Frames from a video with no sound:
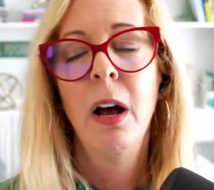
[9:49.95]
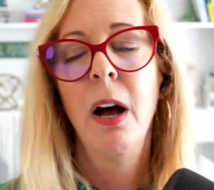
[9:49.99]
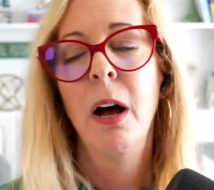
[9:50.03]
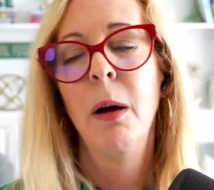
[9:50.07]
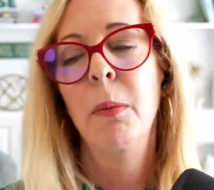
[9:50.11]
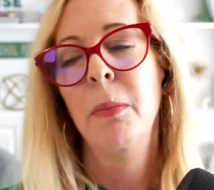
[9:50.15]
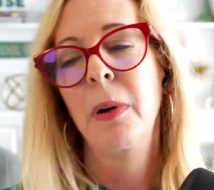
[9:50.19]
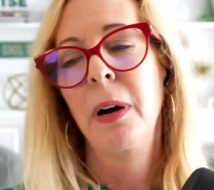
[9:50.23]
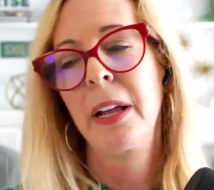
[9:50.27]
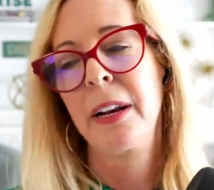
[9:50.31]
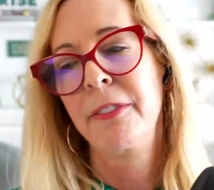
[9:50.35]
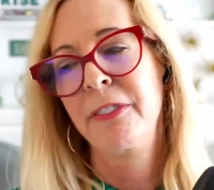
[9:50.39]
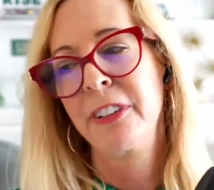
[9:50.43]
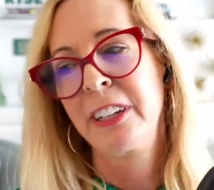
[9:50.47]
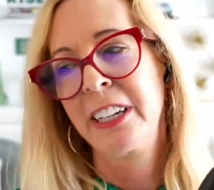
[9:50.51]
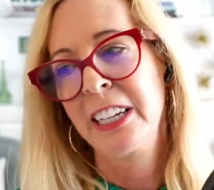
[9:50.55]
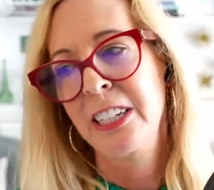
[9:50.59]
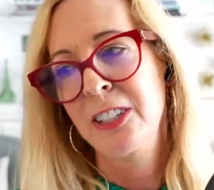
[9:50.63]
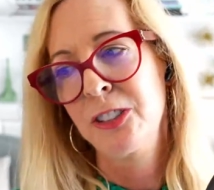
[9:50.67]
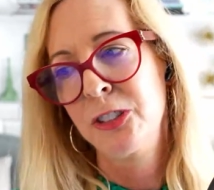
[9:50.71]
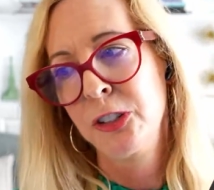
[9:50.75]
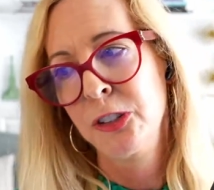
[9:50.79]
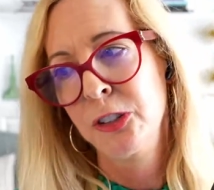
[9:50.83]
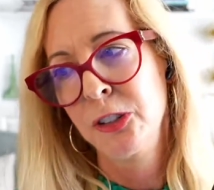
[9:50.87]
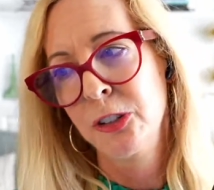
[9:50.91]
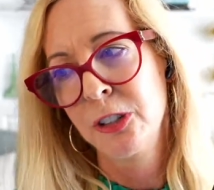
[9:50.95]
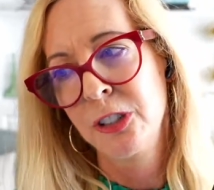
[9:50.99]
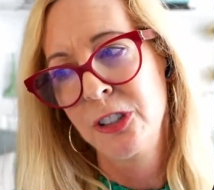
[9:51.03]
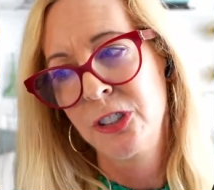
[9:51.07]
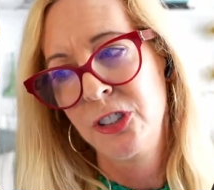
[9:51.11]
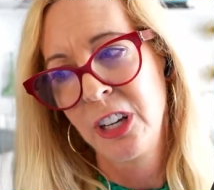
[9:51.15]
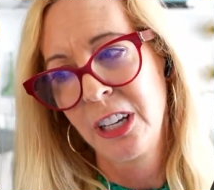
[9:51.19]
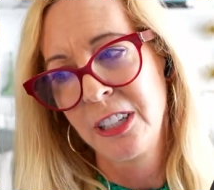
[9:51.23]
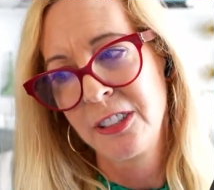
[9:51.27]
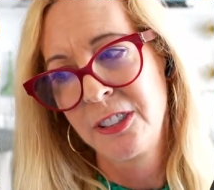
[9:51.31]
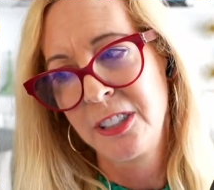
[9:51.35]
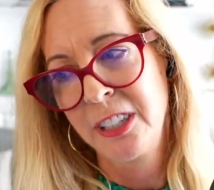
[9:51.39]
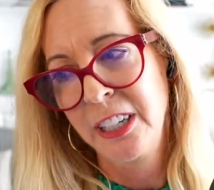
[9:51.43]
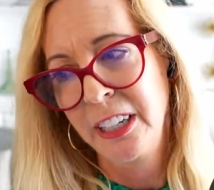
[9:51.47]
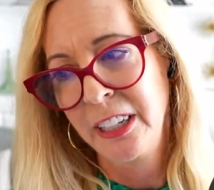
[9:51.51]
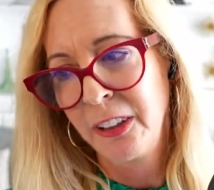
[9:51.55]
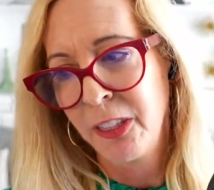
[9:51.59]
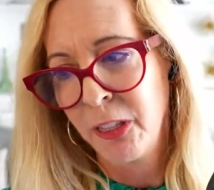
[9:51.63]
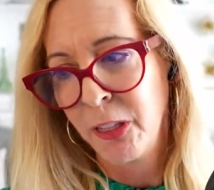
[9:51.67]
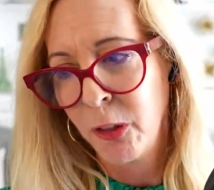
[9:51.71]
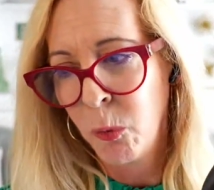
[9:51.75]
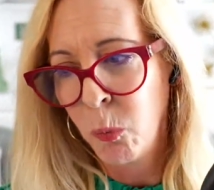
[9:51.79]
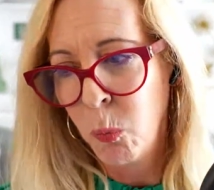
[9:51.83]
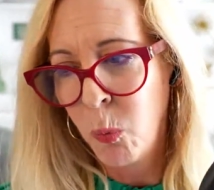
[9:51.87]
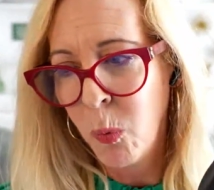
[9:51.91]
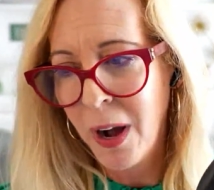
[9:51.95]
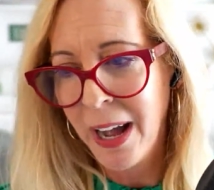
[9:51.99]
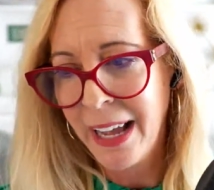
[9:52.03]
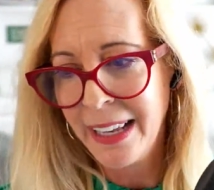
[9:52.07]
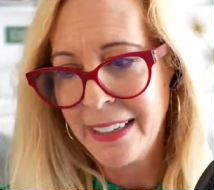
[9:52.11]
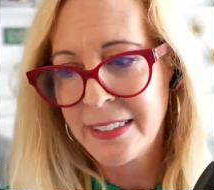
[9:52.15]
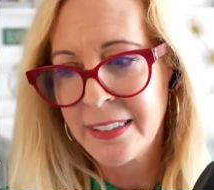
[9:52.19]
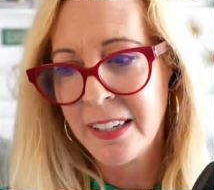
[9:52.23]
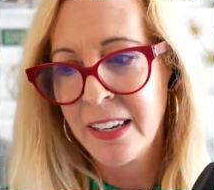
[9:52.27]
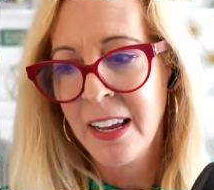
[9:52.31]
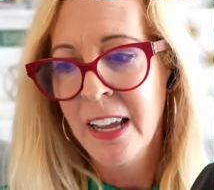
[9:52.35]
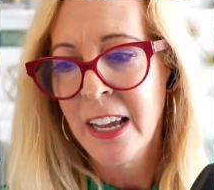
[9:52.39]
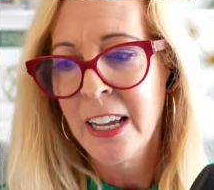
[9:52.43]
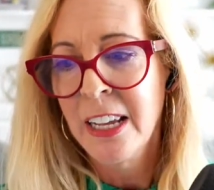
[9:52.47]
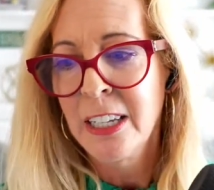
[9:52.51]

a modification, you're adjusting the what.